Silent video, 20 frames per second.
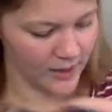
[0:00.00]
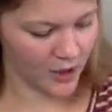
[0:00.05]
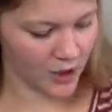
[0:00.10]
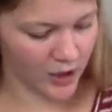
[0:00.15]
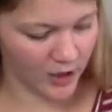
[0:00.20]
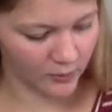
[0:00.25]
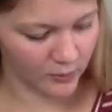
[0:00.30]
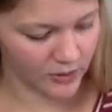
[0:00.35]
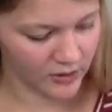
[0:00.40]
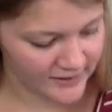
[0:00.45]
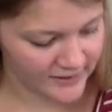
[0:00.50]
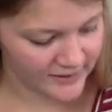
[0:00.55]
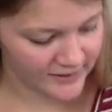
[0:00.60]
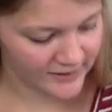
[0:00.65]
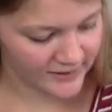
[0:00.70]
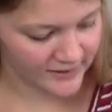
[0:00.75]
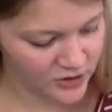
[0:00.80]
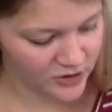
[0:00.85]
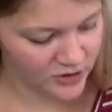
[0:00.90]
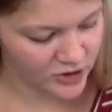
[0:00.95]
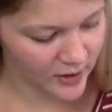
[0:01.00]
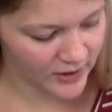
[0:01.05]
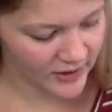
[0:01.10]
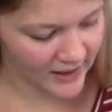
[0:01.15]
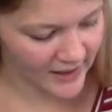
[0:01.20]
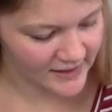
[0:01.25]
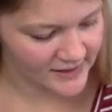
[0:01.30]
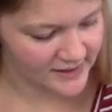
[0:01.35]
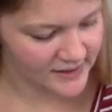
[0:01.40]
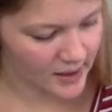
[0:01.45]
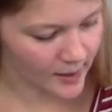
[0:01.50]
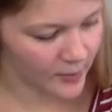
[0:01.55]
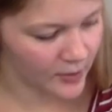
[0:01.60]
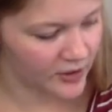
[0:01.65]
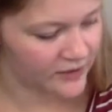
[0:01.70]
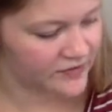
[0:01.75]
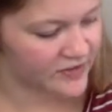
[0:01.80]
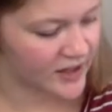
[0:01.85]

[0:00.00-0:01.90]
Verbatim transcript: All right, we're down to our last couple of